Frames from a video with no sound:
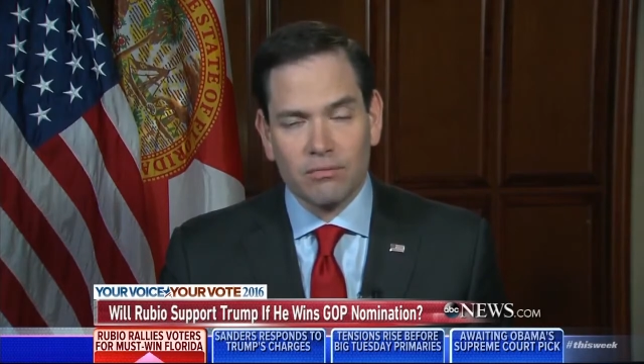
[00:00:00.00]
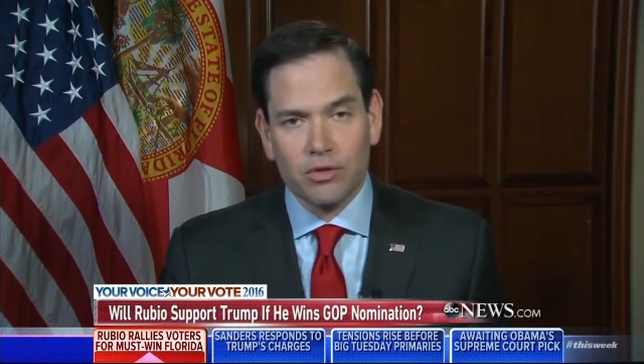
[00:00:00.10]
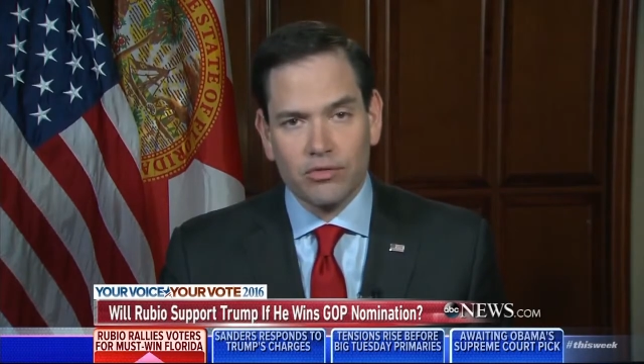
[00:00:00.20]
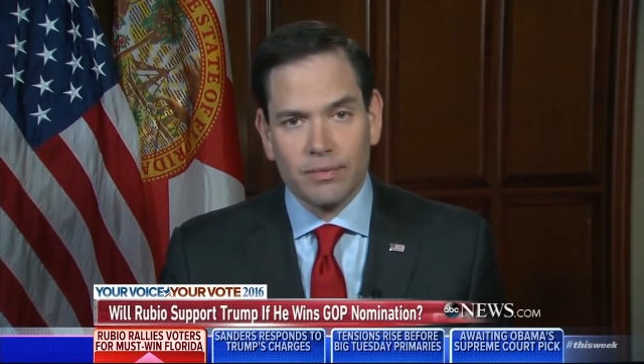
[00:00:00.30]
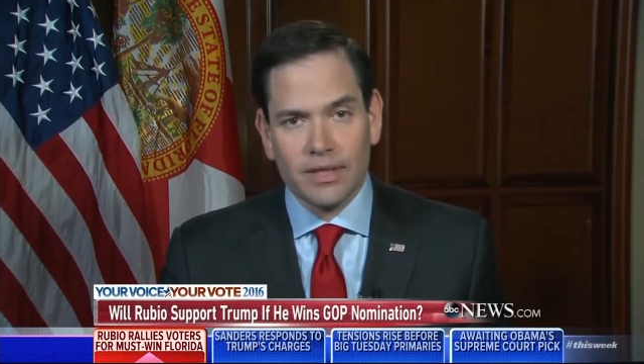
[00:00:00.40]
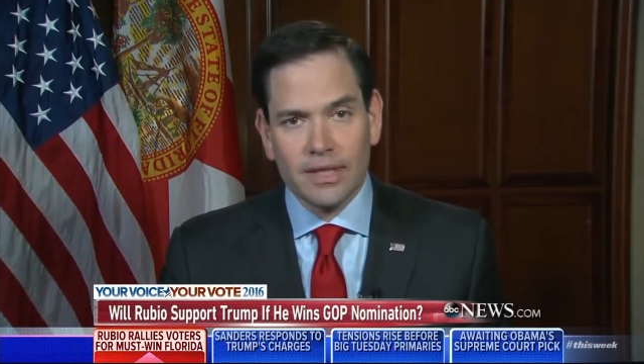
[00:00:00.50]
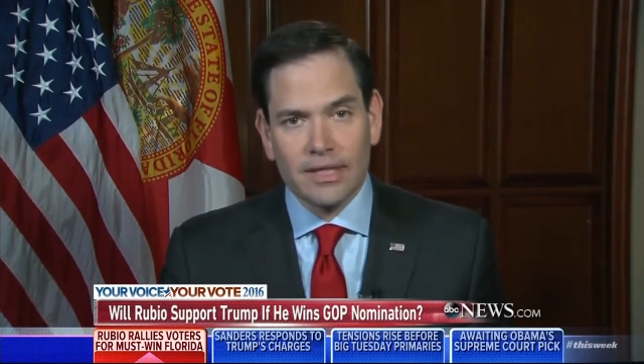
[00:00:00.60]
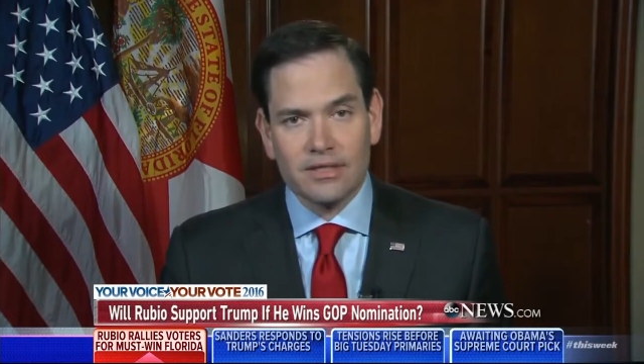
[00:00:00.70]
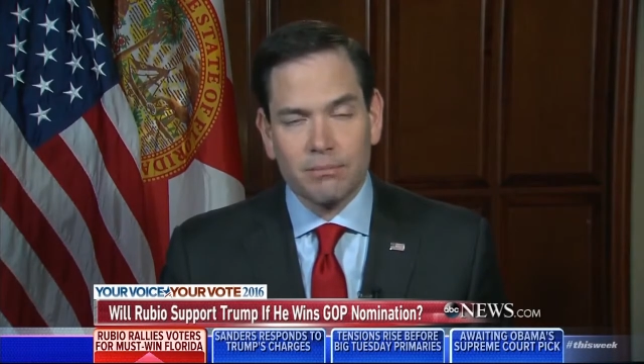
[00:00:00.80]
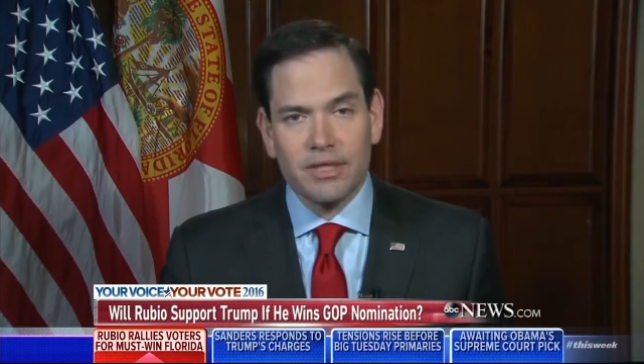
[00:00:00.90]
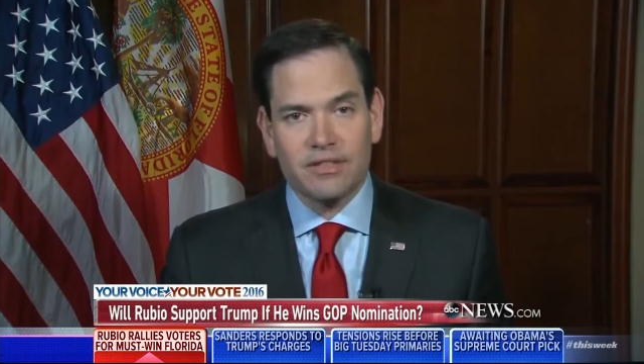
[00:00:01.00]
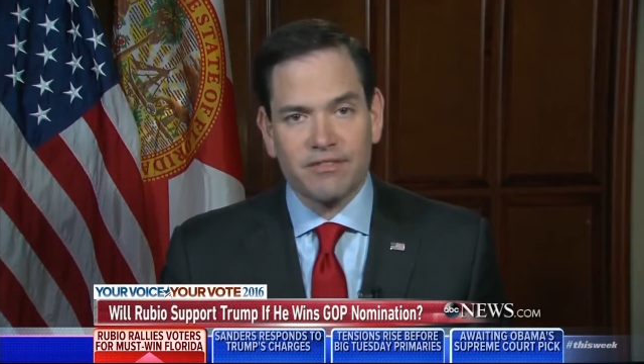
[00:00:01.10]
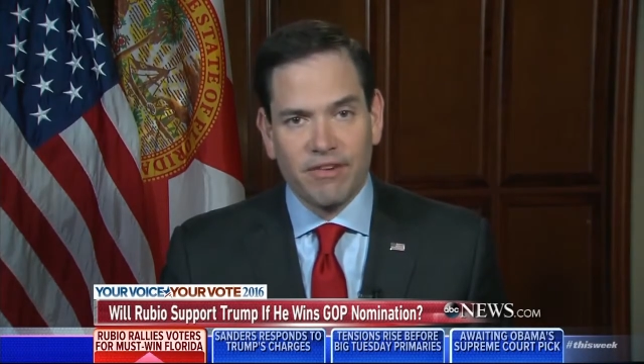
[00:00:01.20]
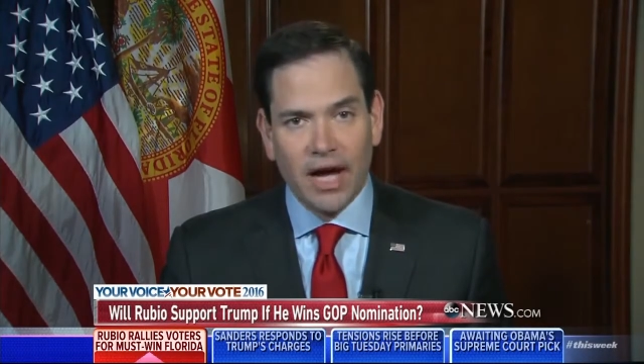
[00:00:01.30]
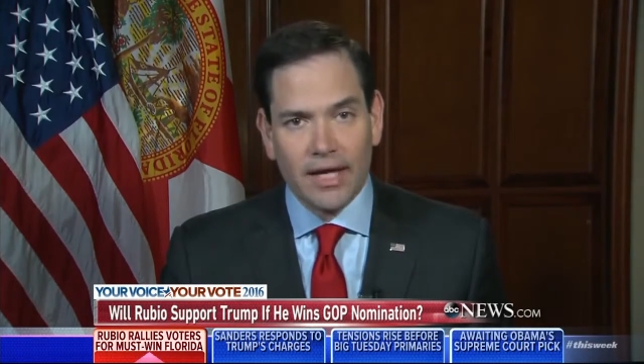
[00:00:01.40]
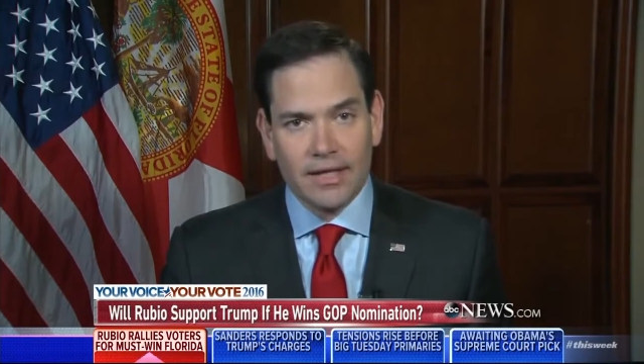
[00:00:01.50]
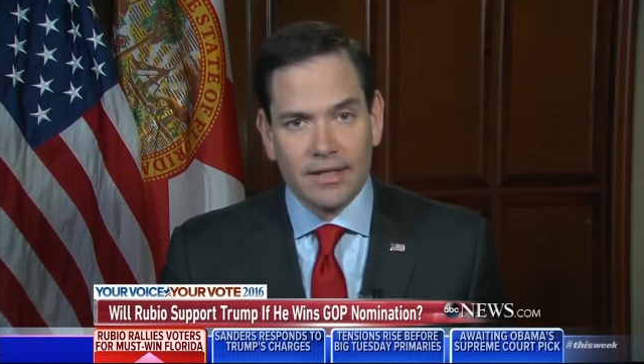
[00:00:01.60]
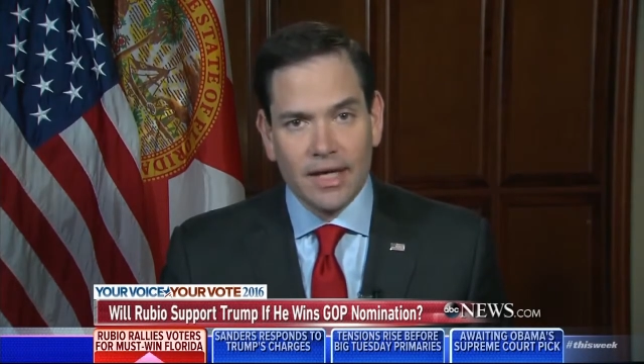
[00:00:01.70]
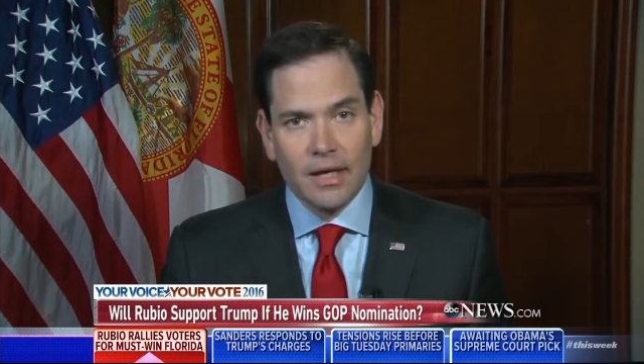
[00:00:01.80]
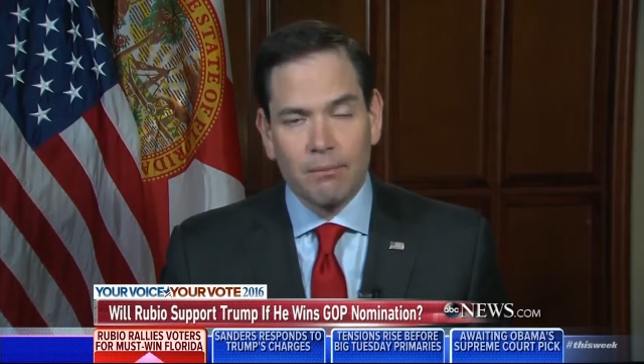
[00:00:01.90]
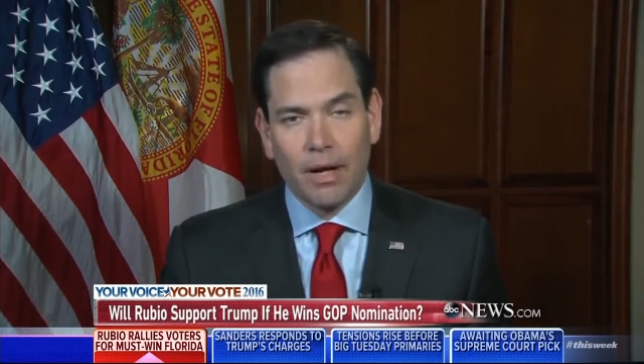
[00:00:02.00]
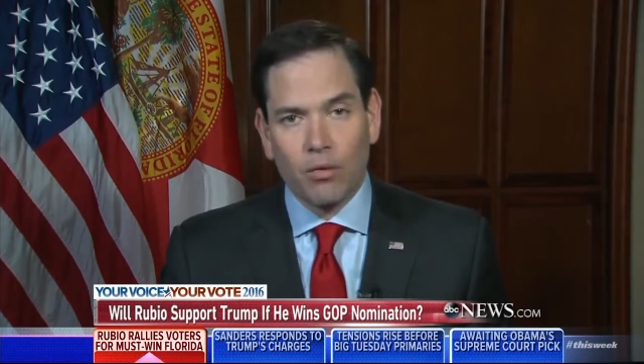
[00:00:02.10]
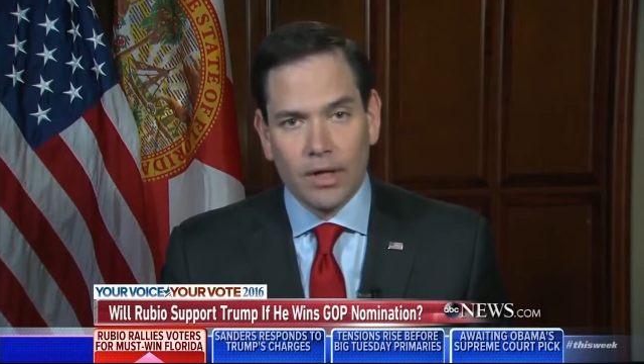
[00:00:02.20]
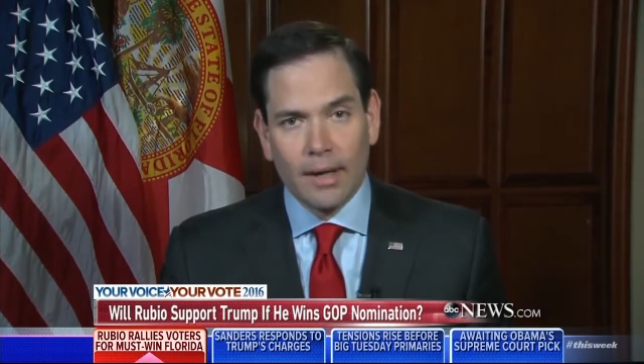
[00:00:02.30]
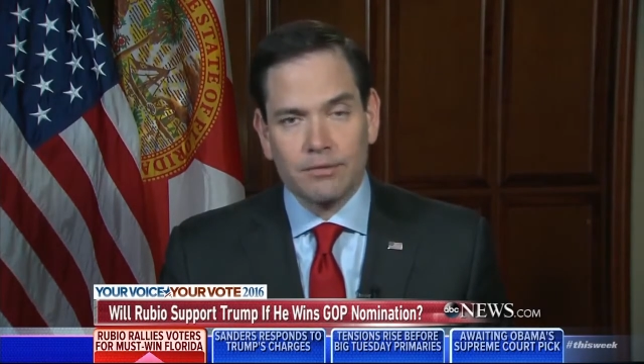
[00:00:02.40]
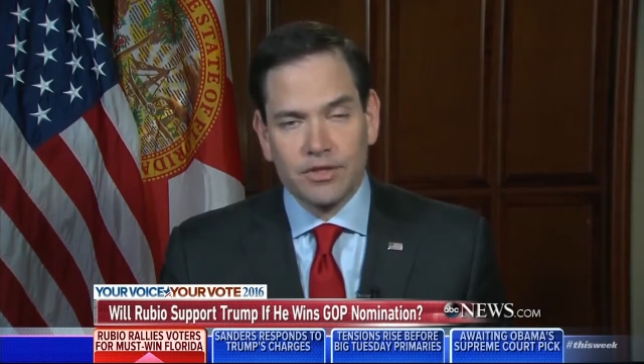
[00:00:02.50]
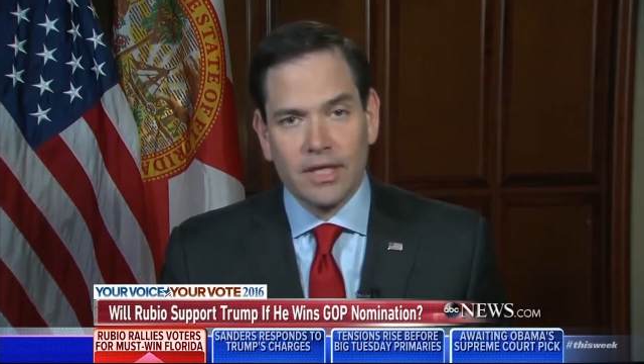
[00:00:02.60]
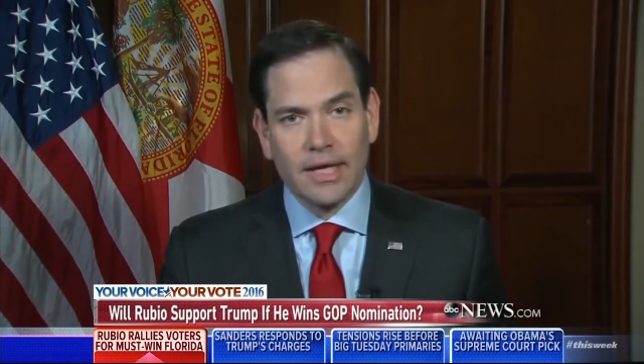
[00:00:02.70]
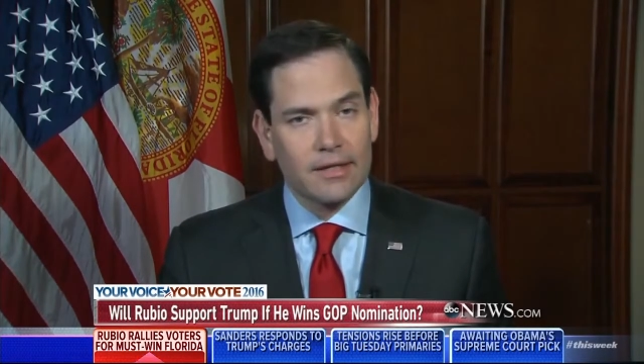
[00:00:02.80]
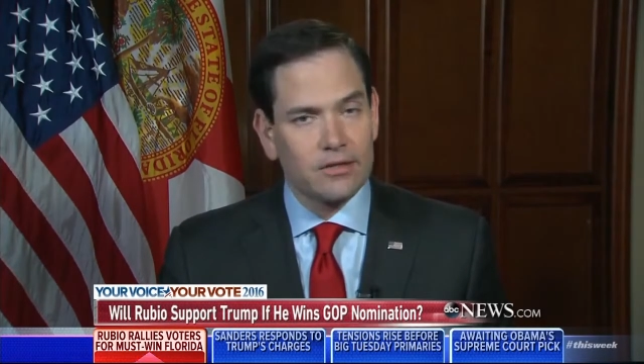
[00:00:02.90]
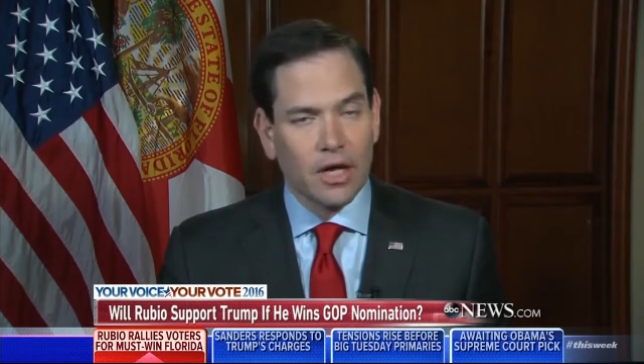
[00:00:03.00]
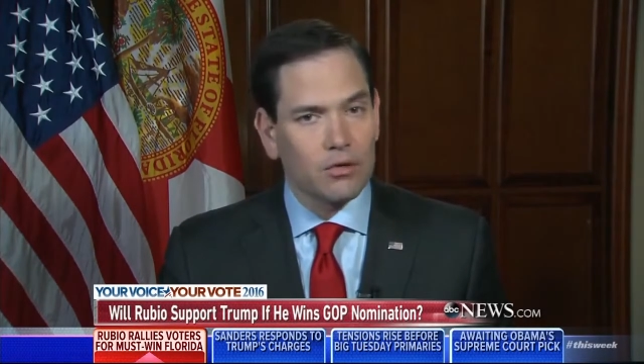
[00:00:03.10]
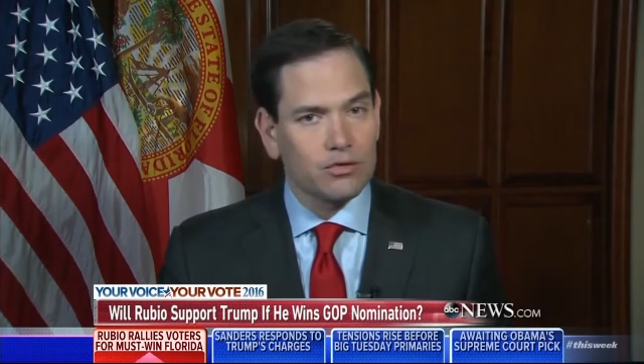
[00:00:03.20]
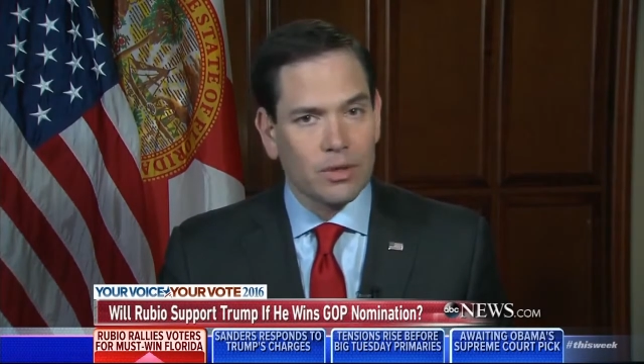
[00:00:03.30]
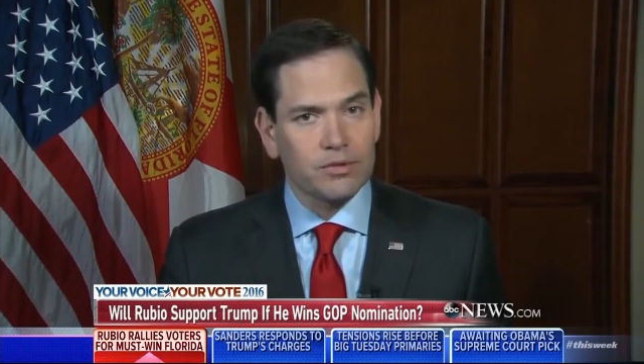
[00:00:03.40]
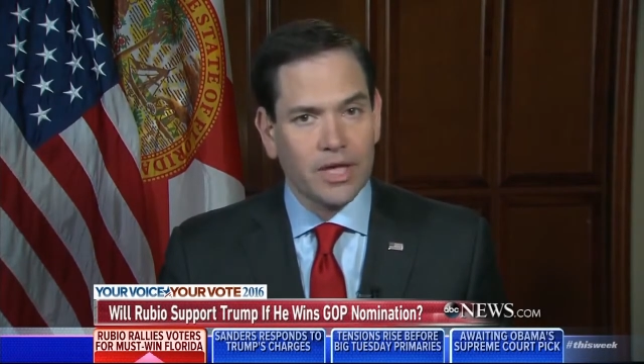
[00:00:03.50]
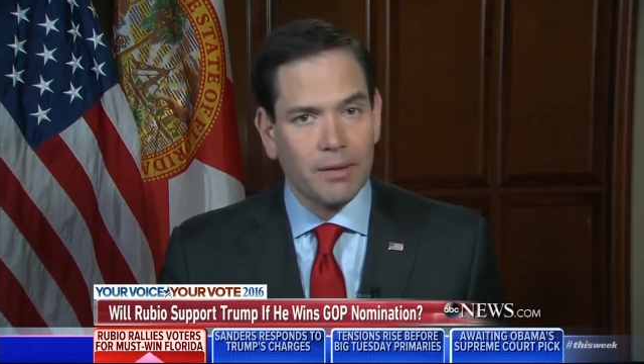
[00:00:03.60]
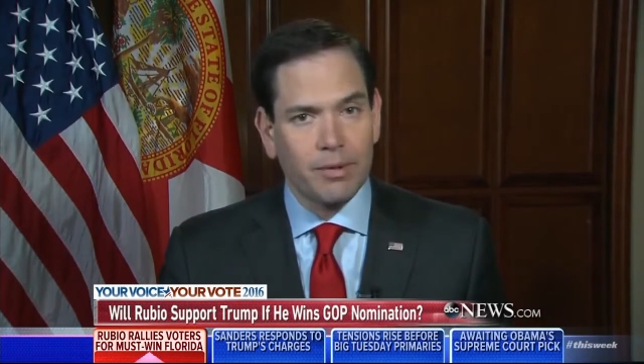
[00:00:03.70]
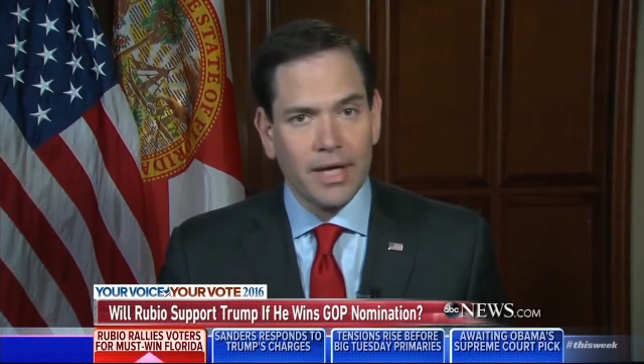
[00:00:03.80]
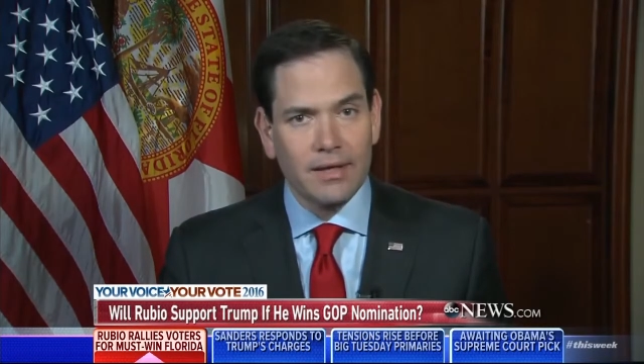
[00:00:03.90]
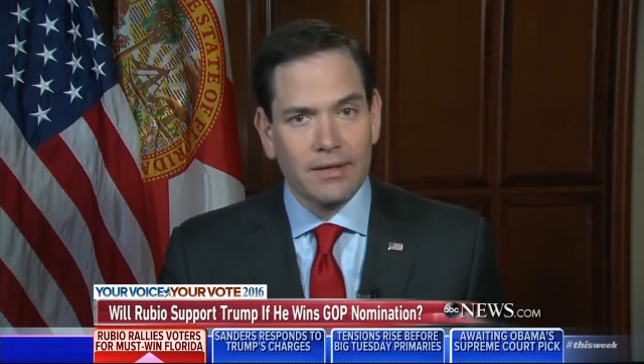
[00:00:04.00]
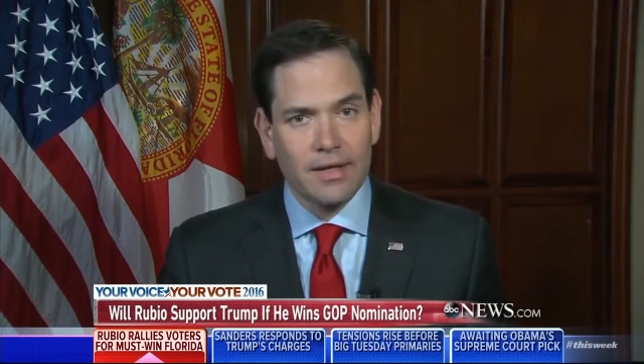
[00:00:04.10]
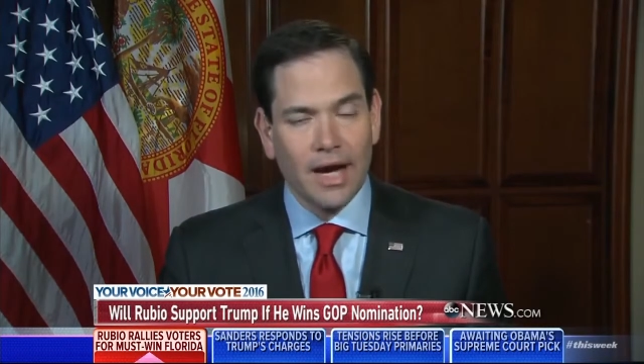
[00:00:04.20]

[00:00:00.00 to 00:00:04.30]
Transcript: movement to be defined by what I'm seeing out of Donald Trump's campaign.